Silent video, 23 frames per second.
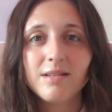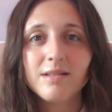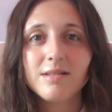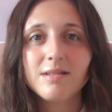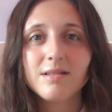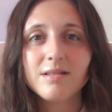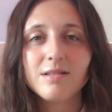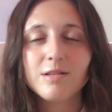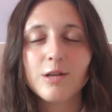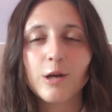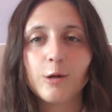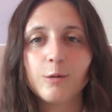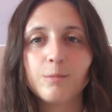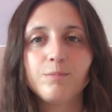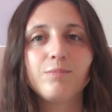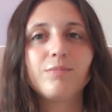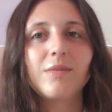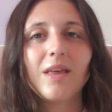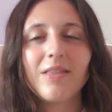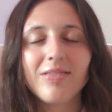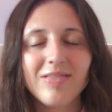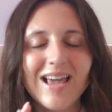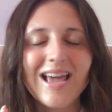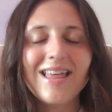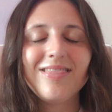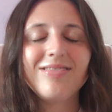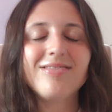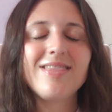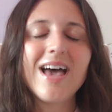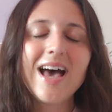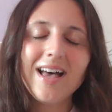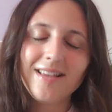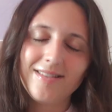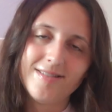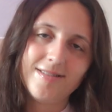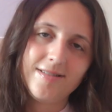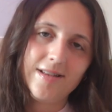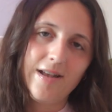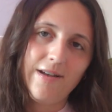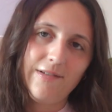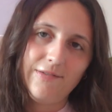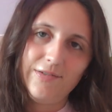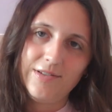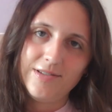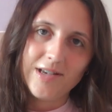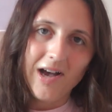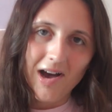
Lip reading: So that stuff is